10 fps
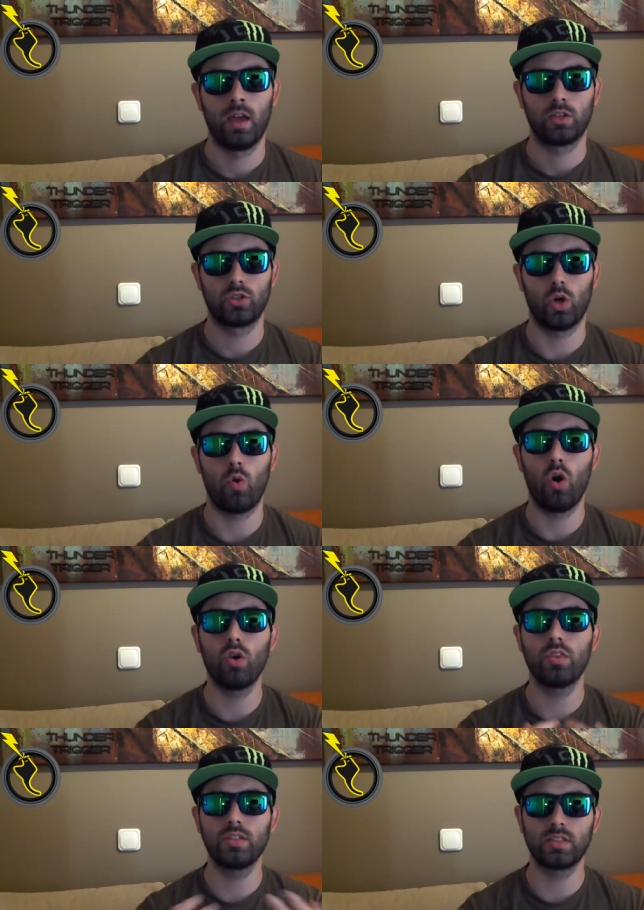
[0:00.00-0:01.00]
So
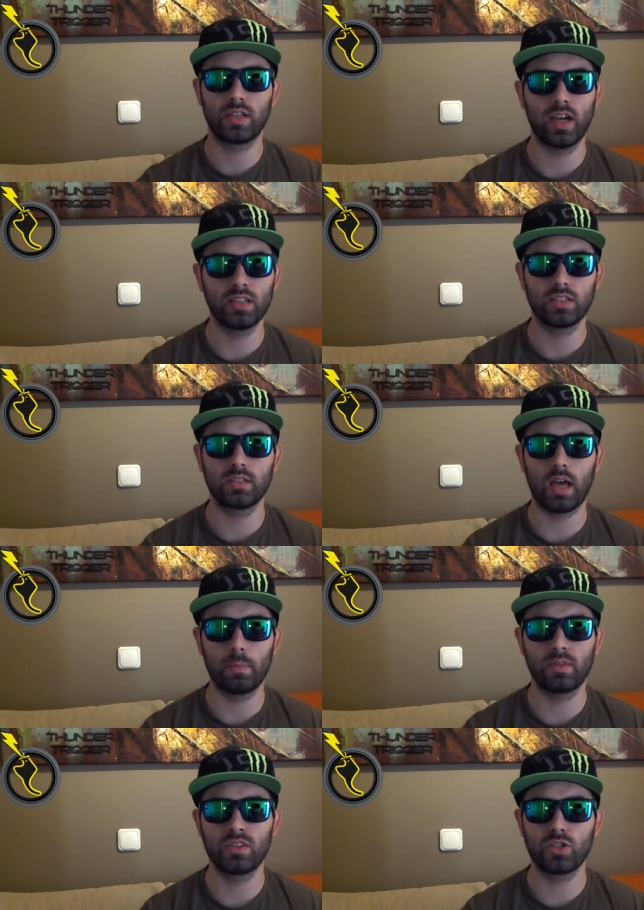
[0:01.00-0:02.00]
all this kind of
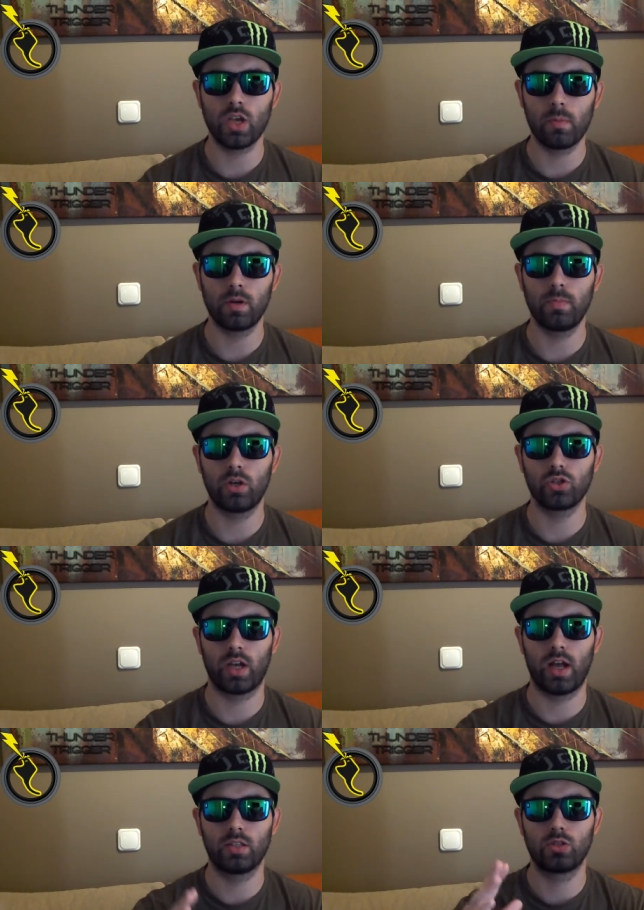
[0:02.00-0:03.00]
stopped in the summer because I
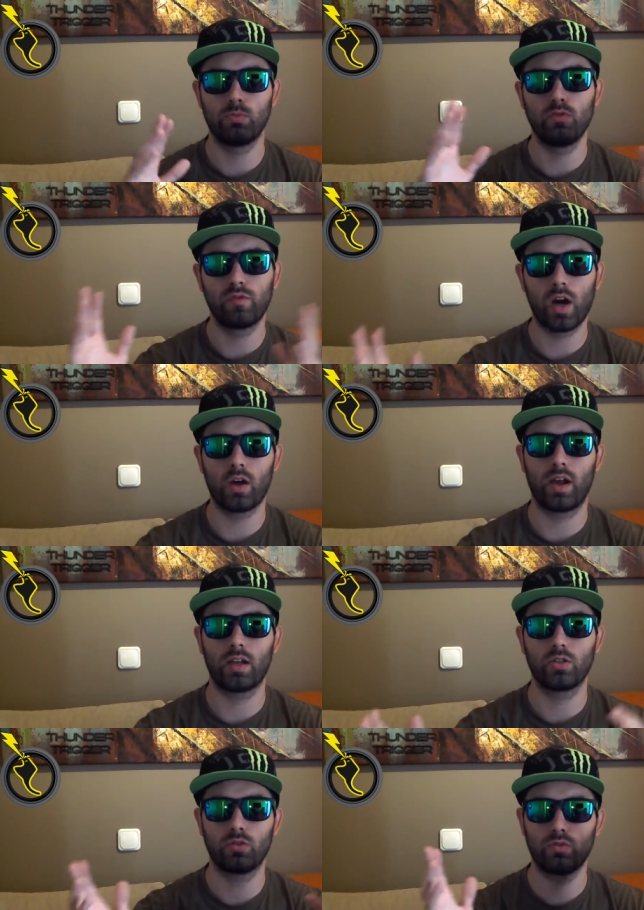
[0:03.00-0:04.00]
had to move out, I
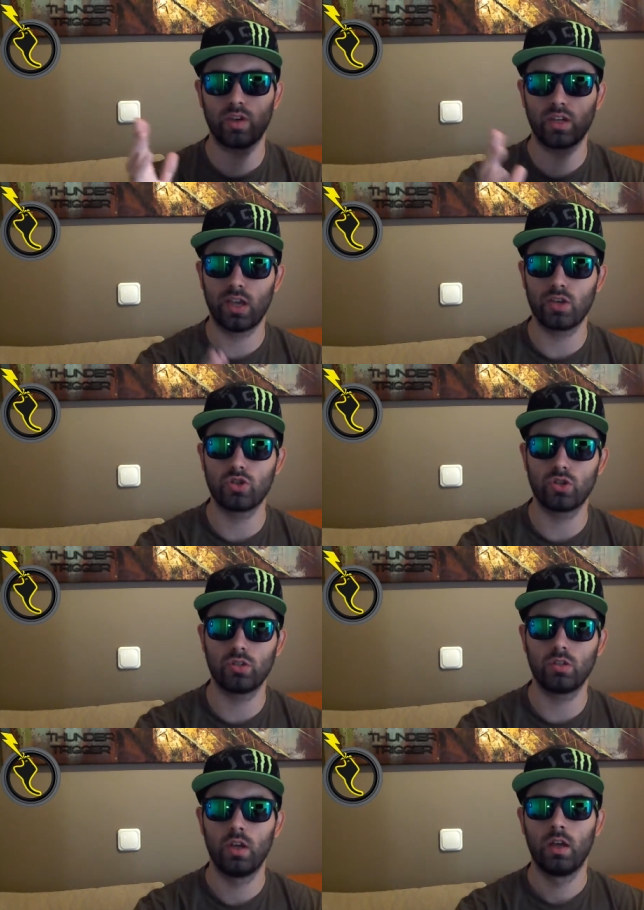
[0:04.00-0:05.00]
had to go to
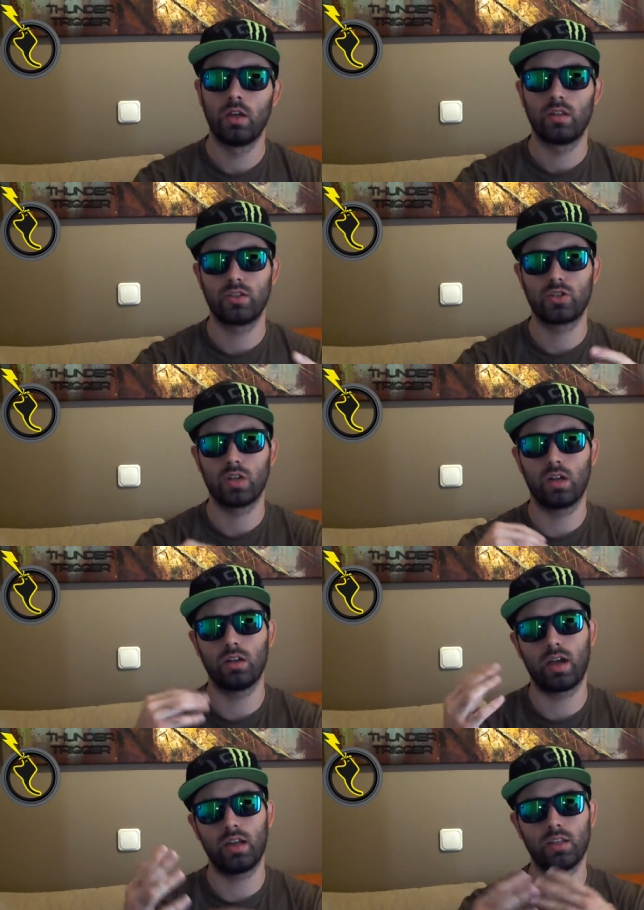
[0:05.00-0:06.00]
vacation. The
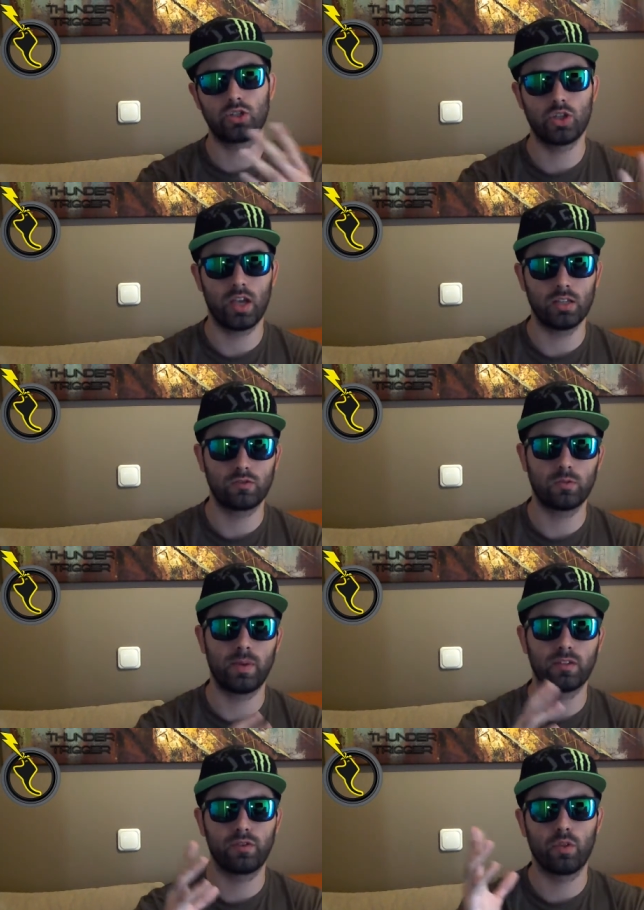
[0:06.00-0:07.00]
channel kind of changed from
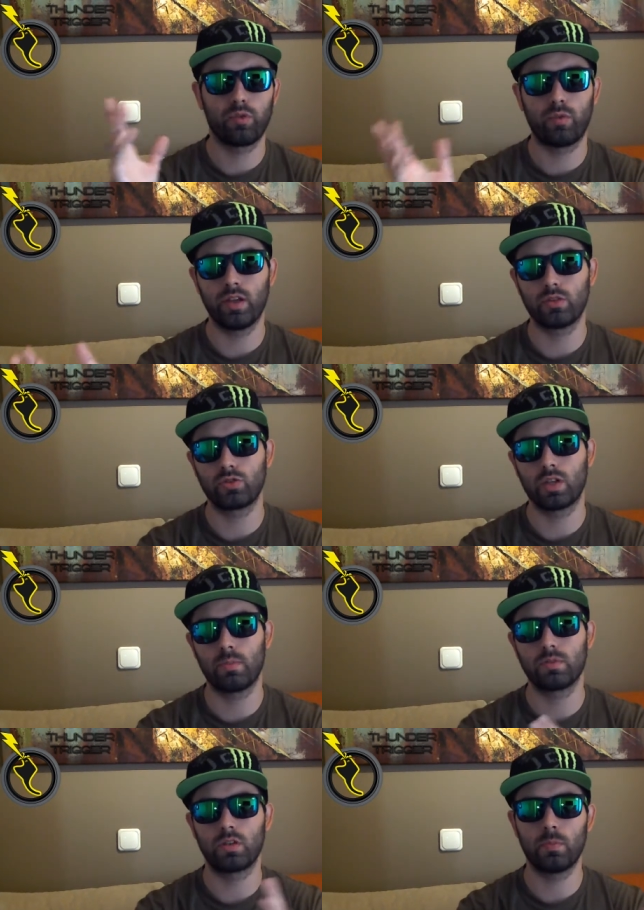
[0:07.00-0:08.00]
Battlefield 3 to
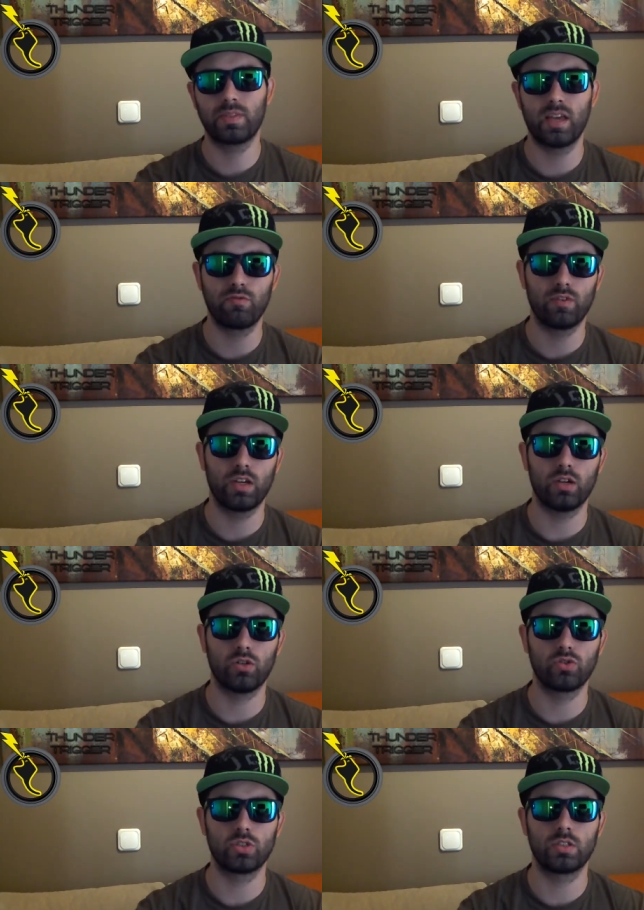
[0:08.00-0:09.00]
some top 10
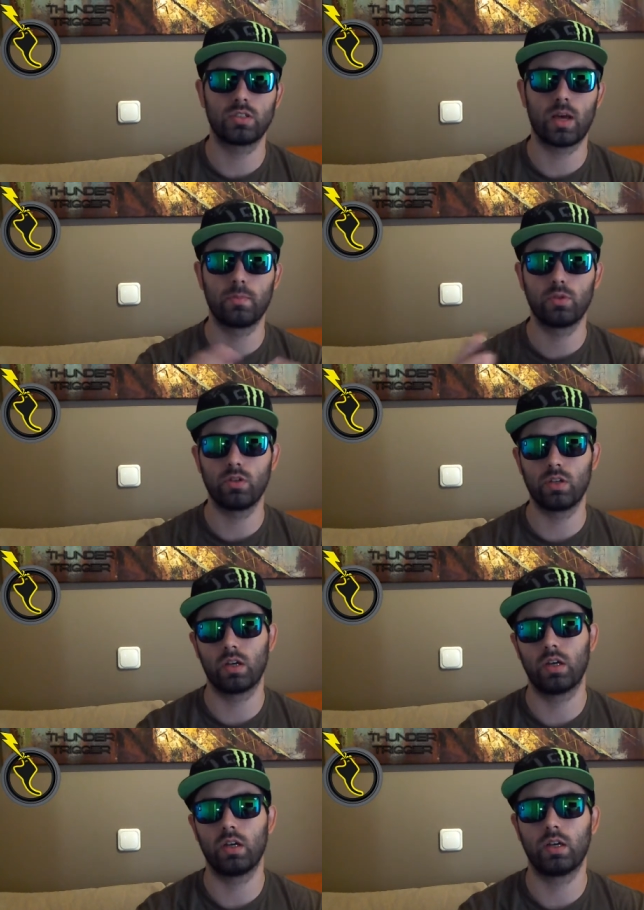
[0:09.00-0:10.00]
videos. I stopped
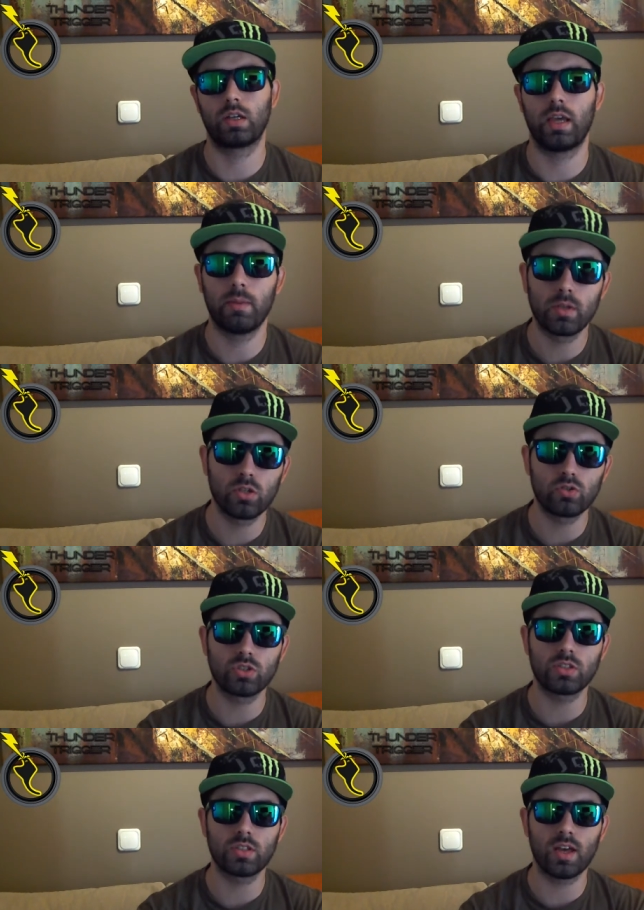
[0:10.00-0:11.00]
doing gaming news
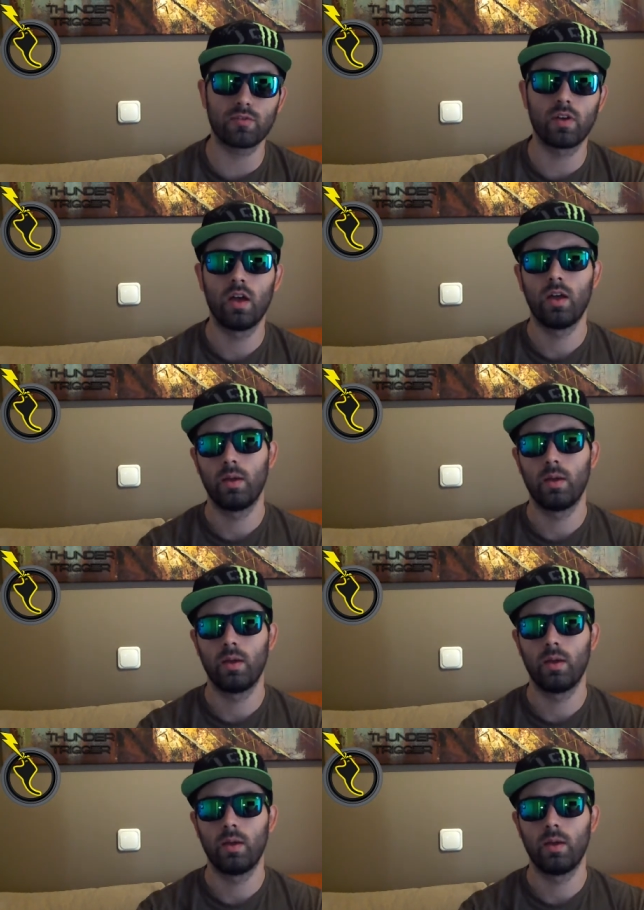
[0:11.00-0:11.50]
and stuff.